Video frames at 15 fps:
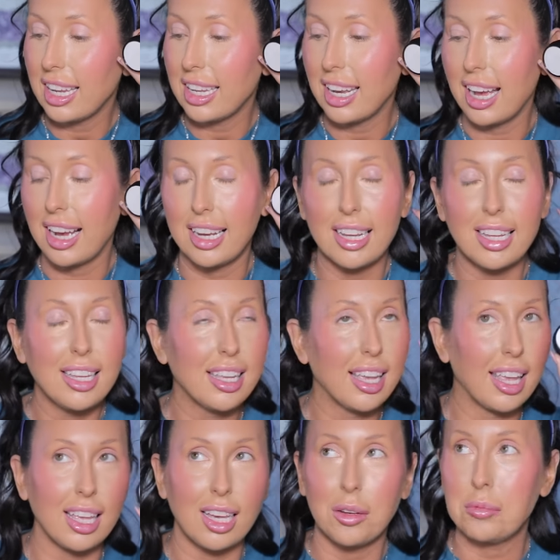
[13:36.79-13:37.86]
And I
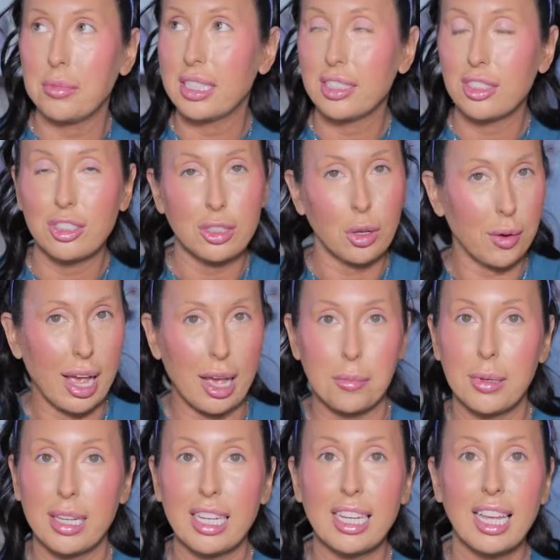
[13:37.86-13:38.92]
am so
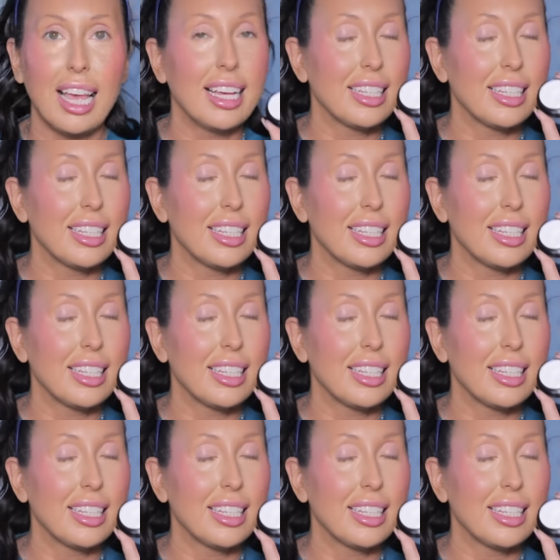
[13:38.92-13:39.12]
happy